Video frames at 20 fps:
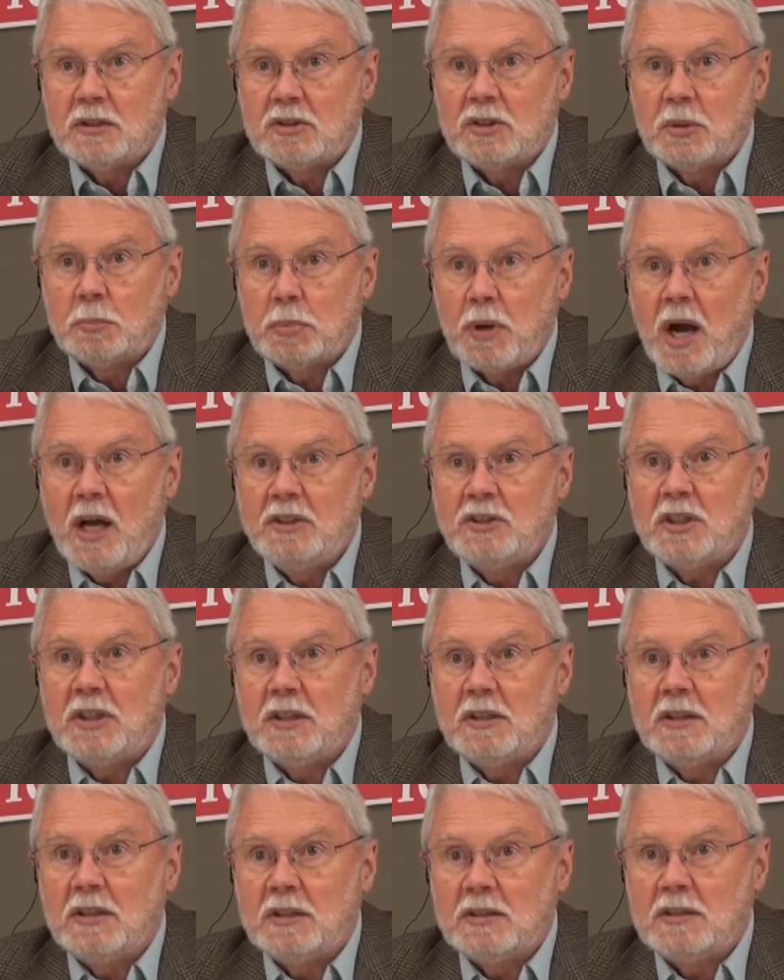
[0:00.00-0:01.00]

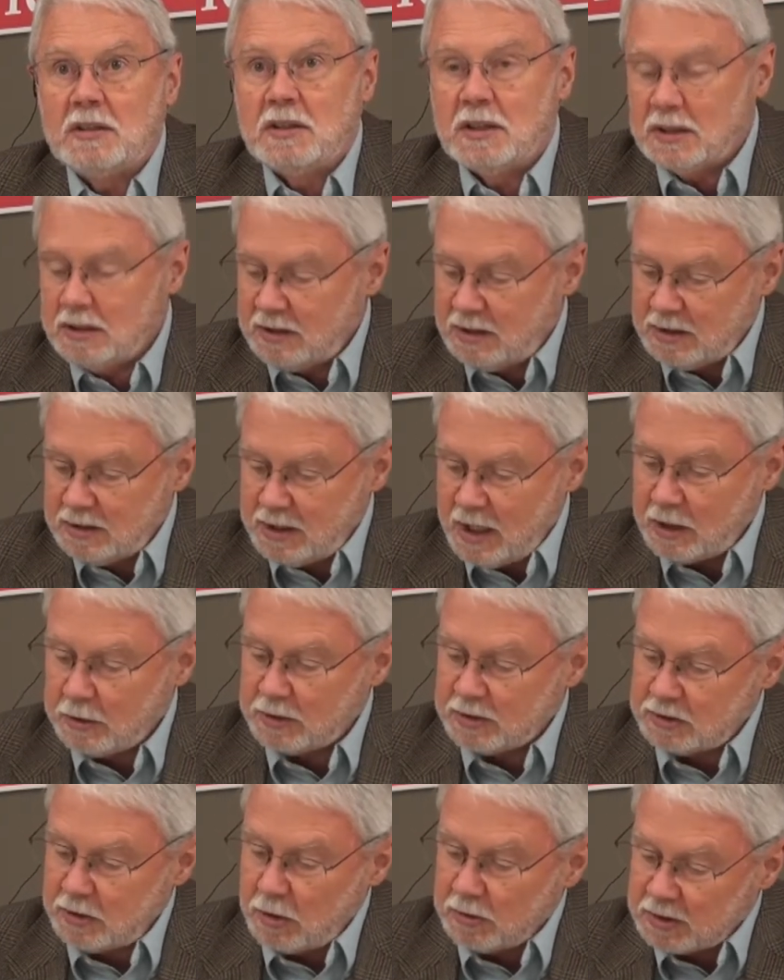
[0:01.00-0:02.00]
surprising that
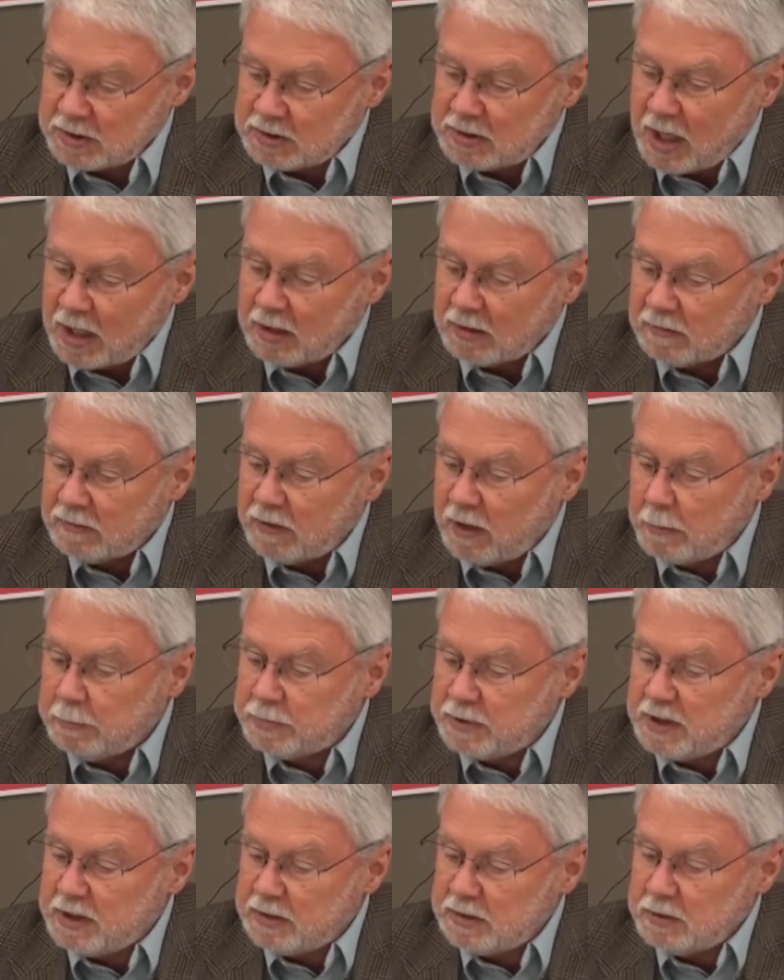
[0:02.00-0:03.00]
Arizona's kind of
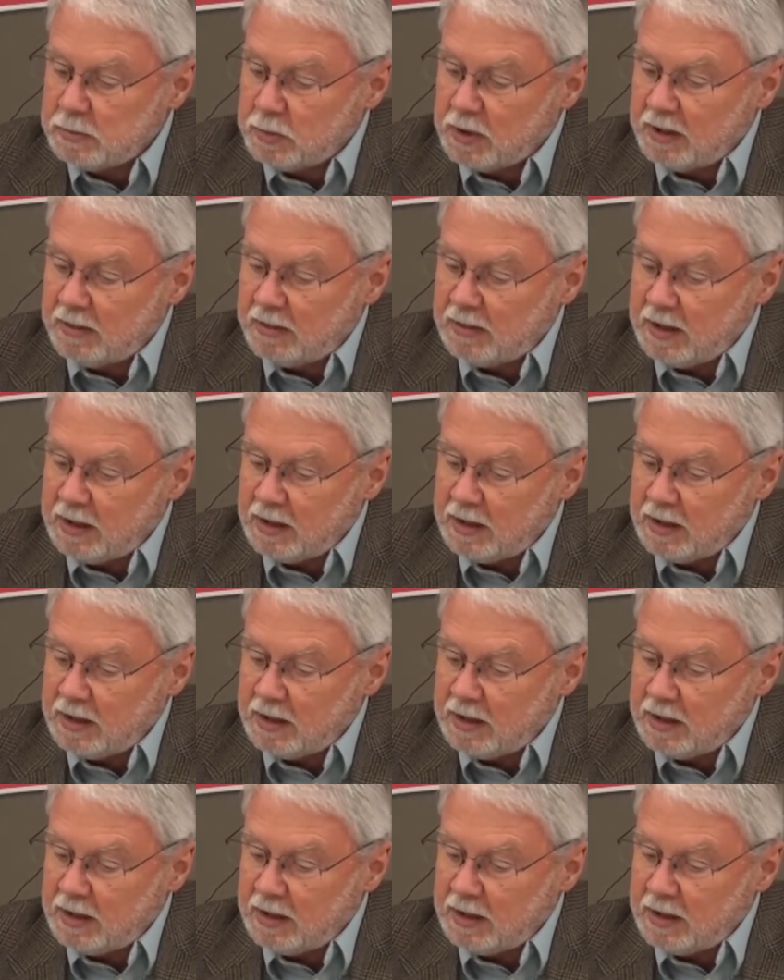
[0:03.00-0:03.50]
lumped in with